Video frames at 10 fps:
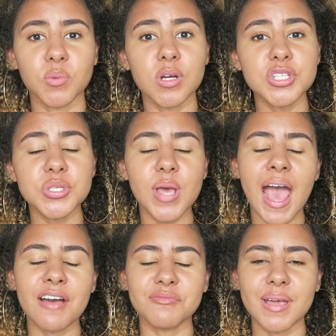Once you
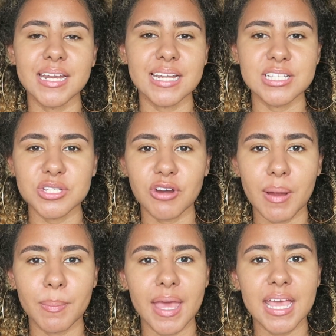have made an
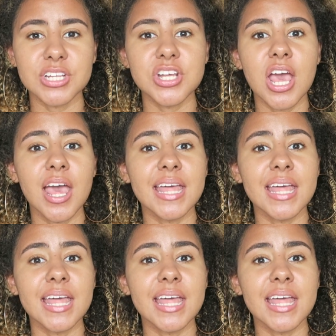Instagram page,